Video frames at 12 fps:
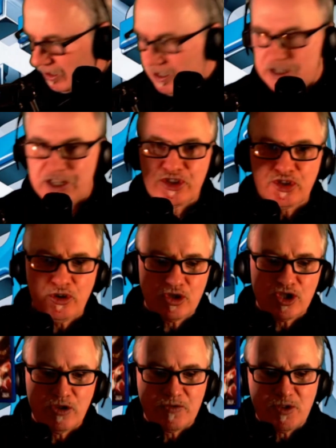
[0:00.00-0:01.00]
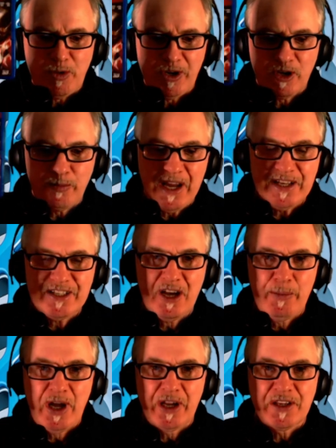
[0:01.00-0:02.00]
The introduction of Spider-Man,
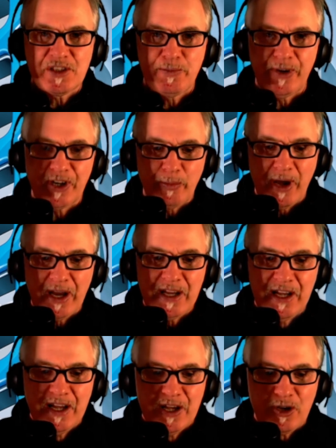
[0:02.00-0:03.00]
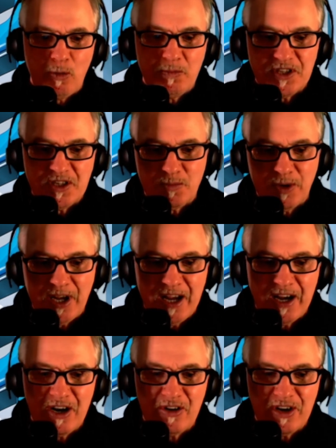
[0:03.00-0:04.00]
Tom Holland's Spider-Man, comes into play
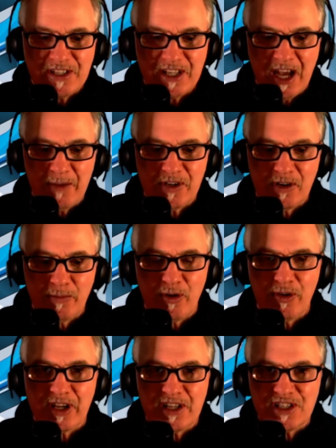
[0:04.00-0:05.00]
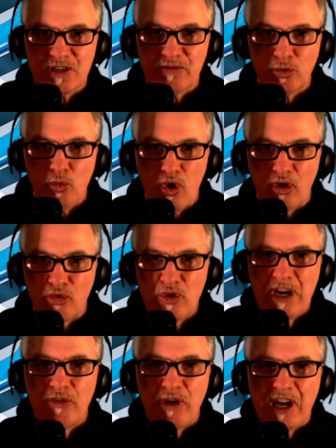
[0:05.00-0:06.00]
here. It's Captain America Civil War.
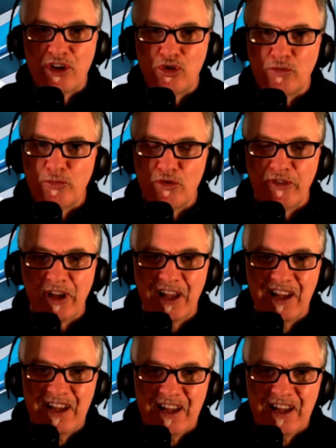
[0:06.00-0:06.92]
Really, really good movie.